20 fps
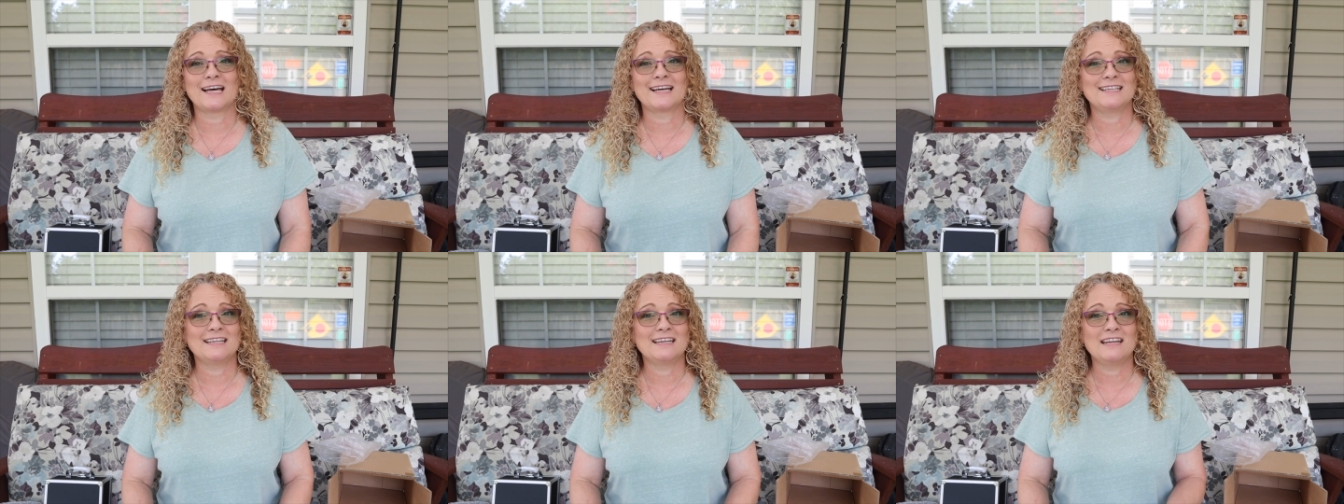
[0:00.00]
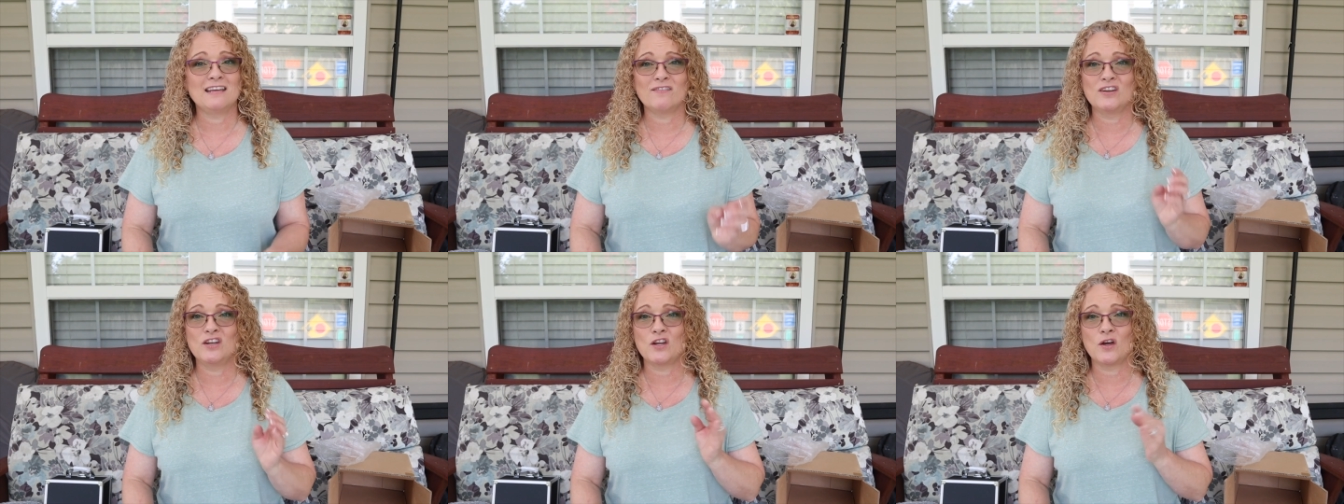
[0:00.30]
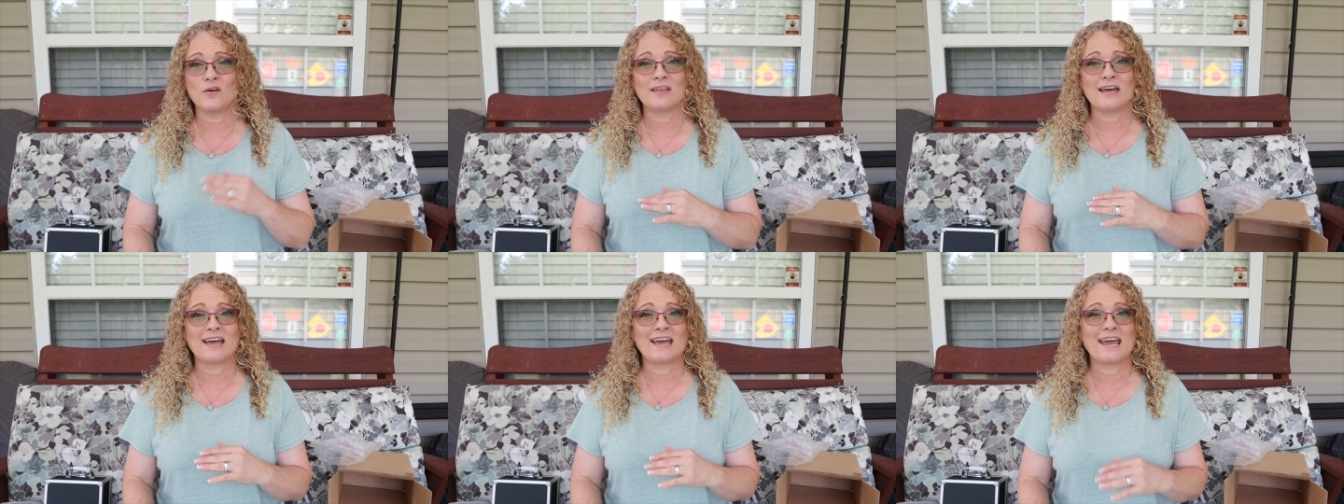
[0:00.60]
I didn't even
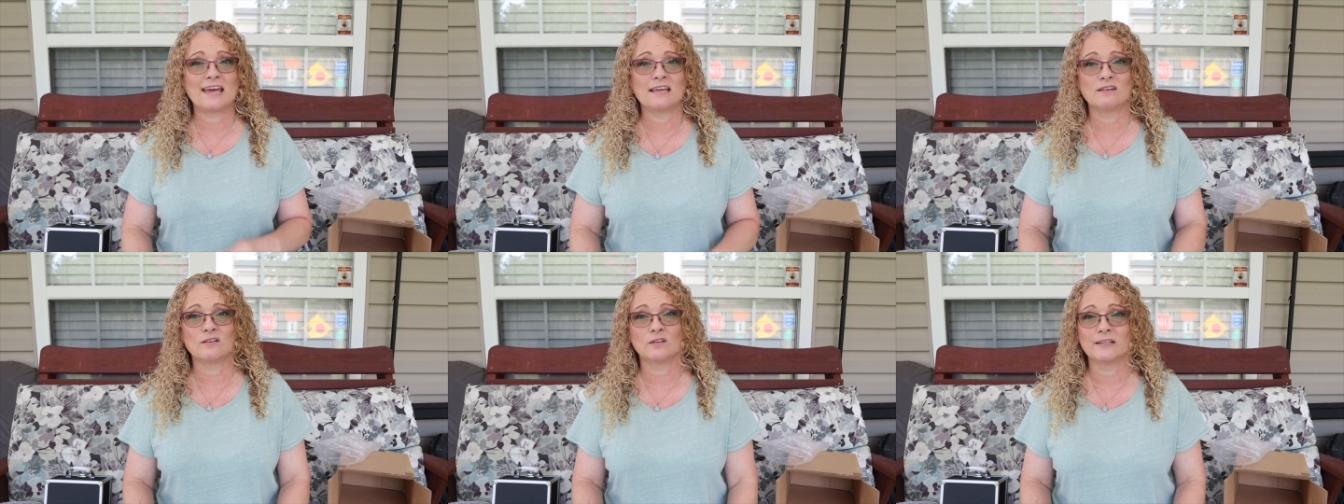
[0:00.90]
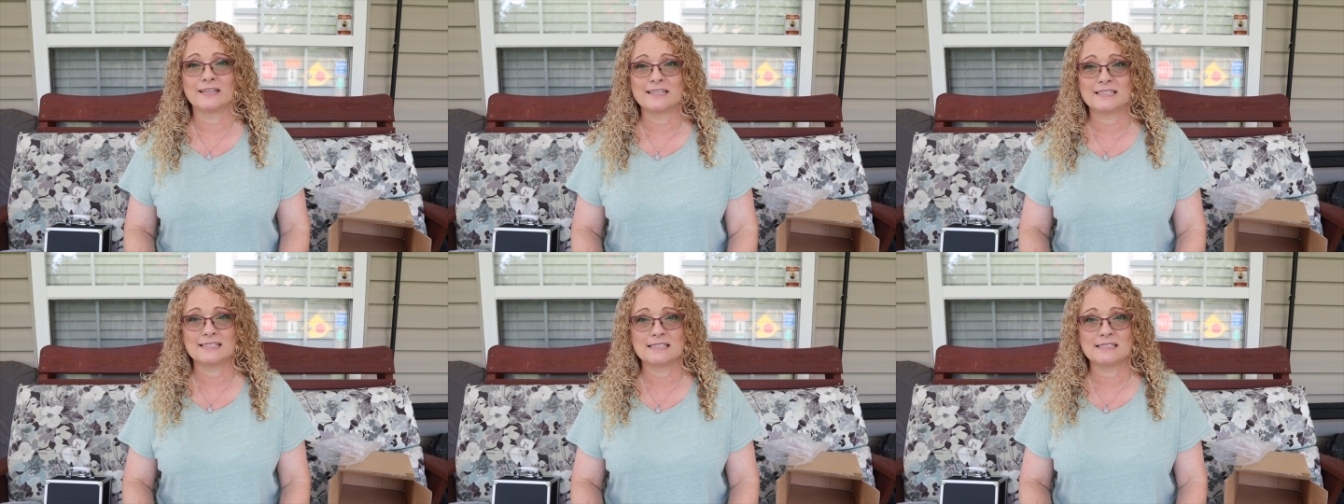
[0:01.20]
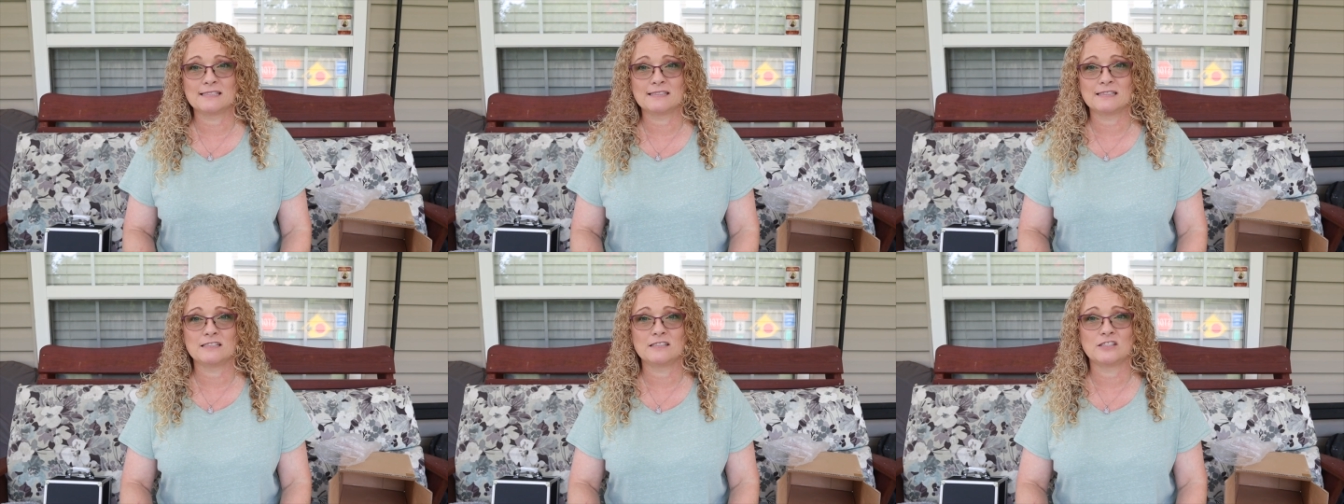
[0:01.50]
know that handle
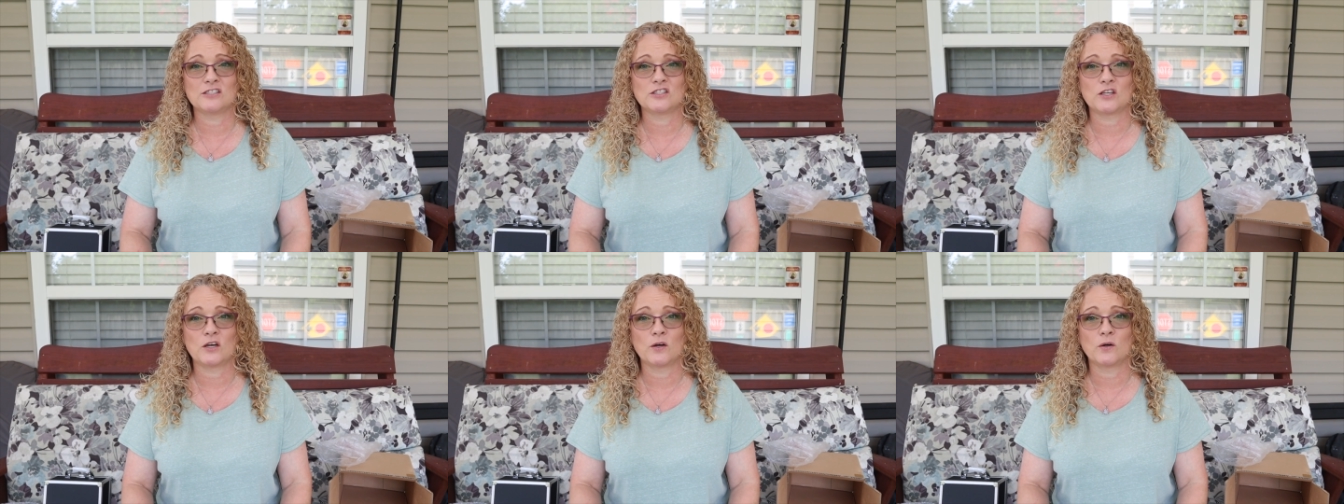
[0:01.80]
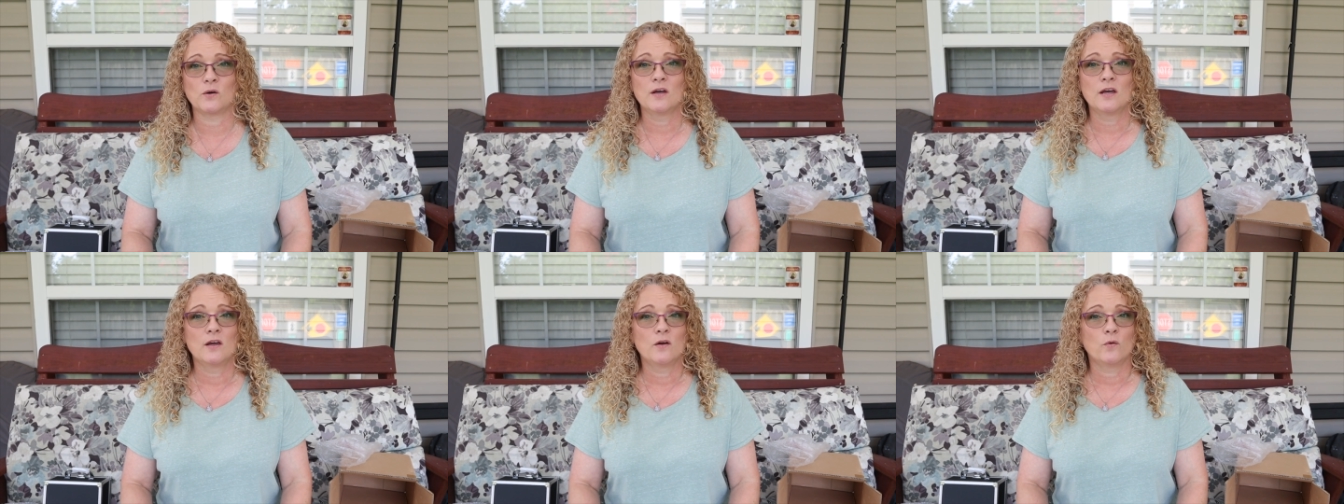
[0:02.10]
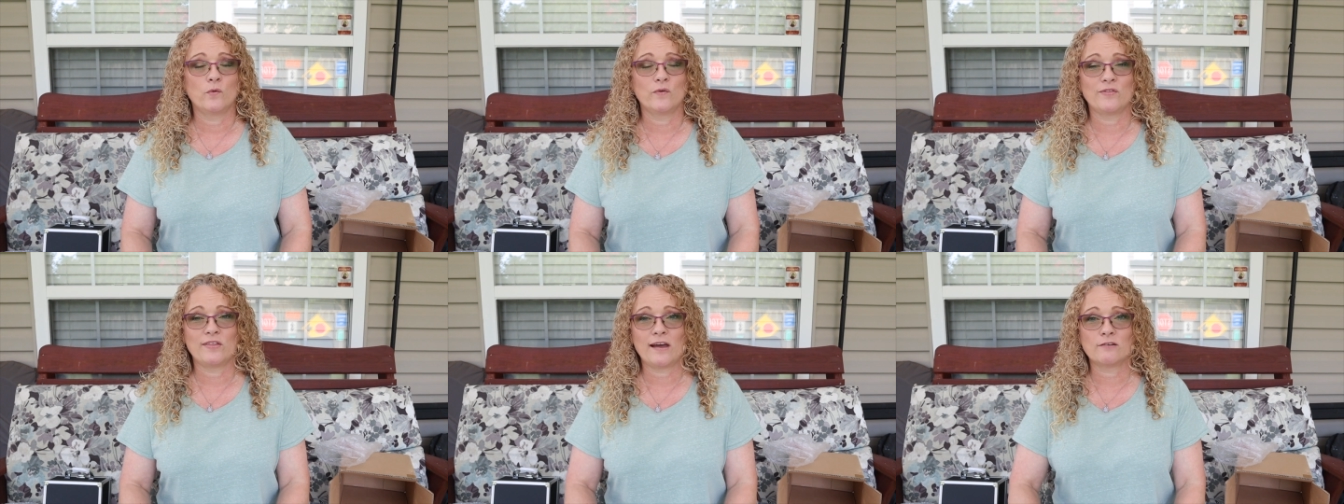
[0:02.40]
existed, so
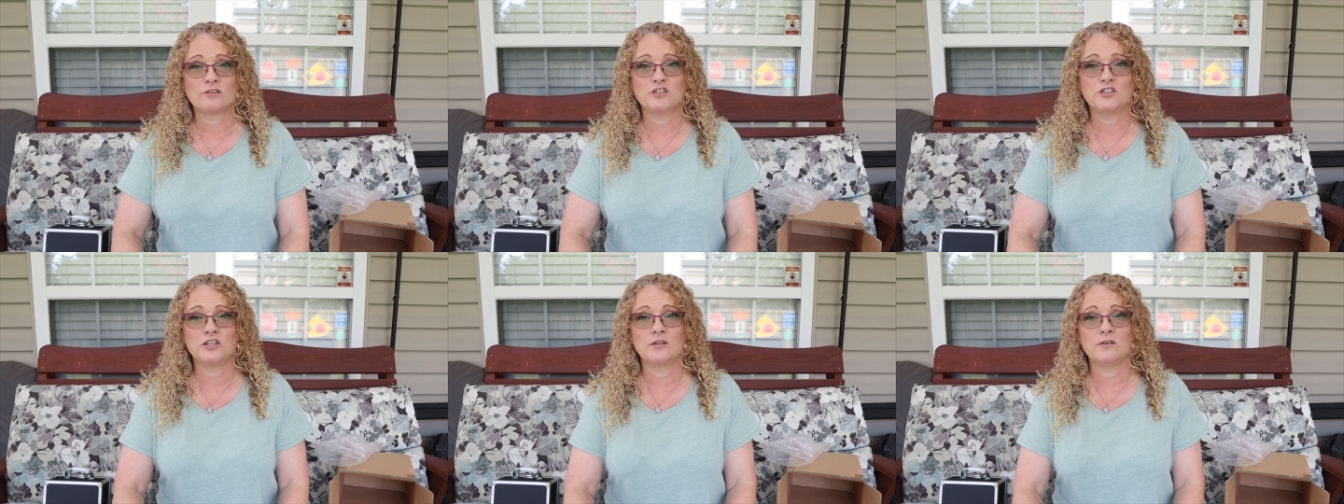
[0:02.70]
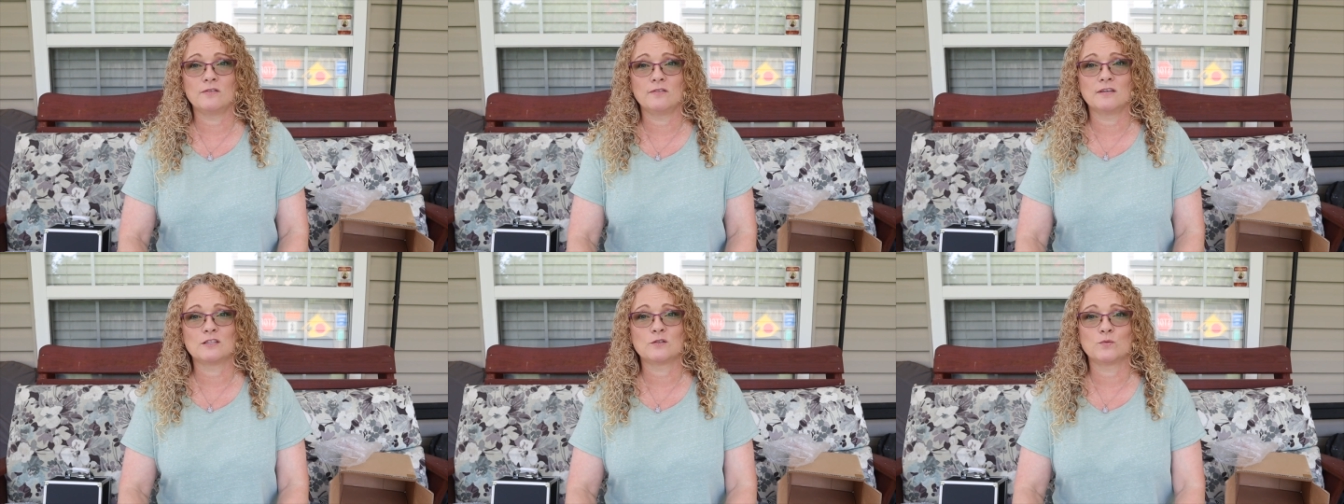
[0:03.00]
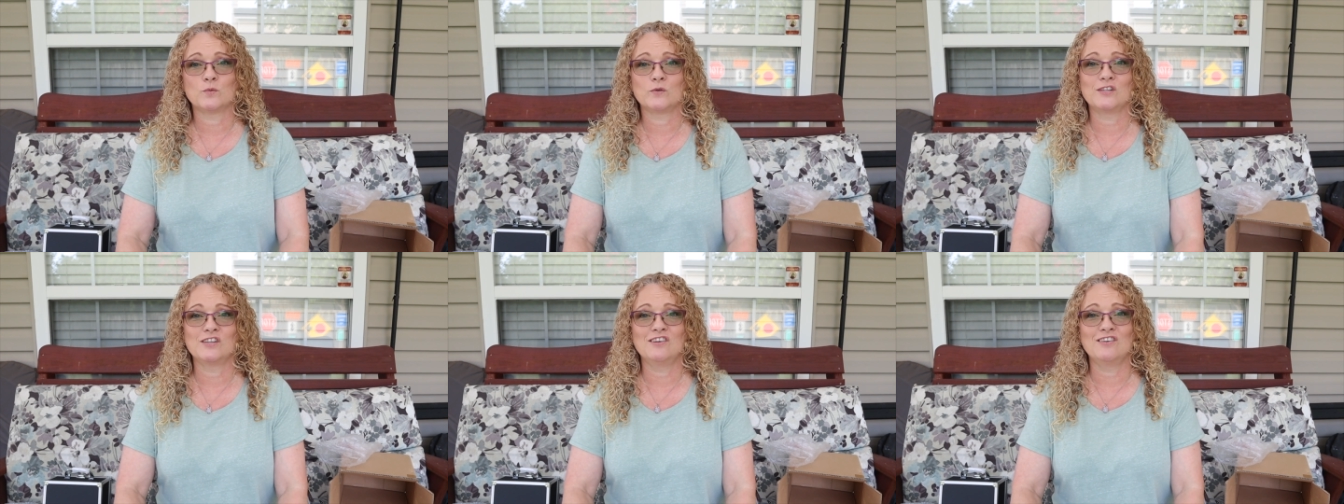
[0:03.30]
without you, this would